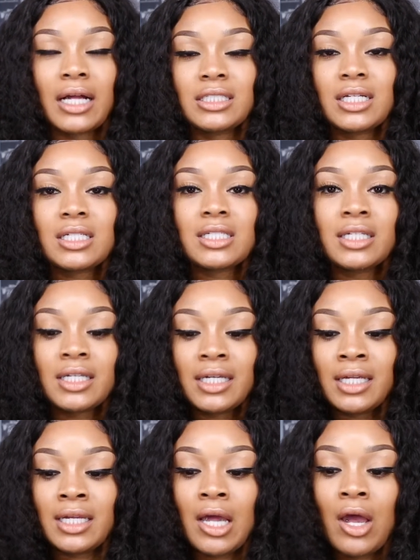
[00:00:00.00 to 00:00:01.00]
I just
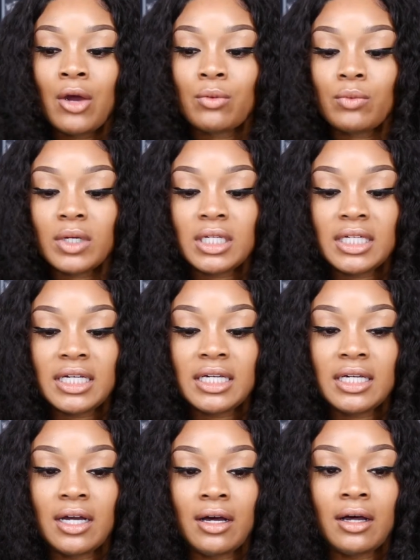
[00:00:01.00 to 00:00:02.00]
couldn't
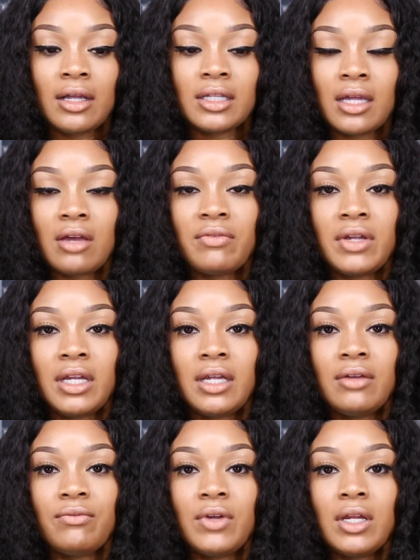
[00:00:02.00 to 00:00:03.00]
really uh, think of
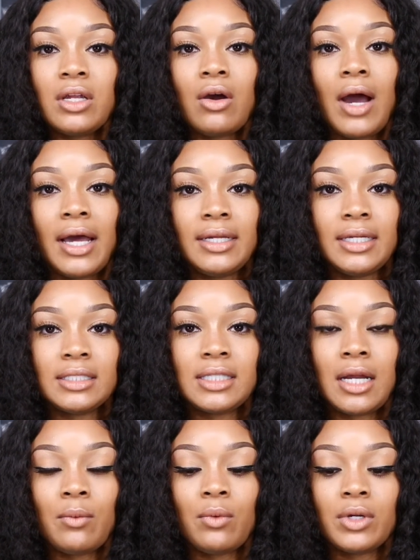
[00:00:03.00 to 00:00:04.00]
any video ideas
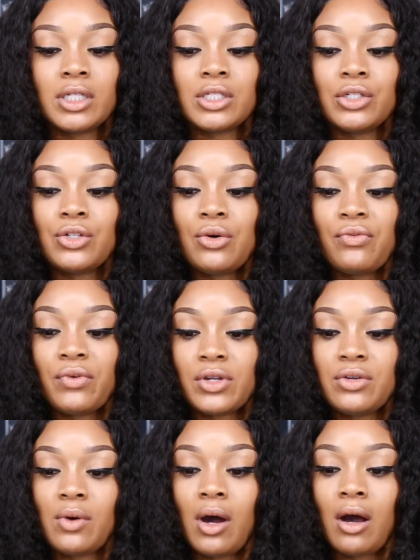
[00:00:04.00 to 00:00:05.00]
that I wanted to do for
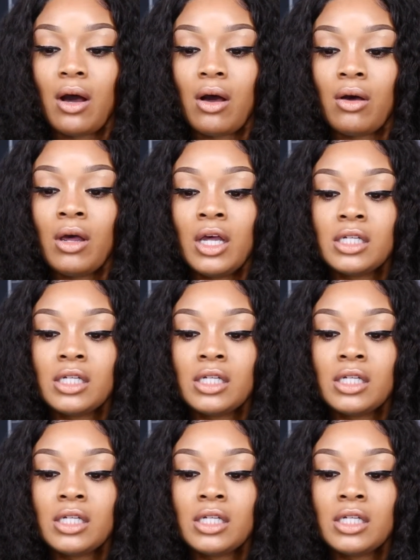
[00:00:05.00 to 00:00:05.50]
you all.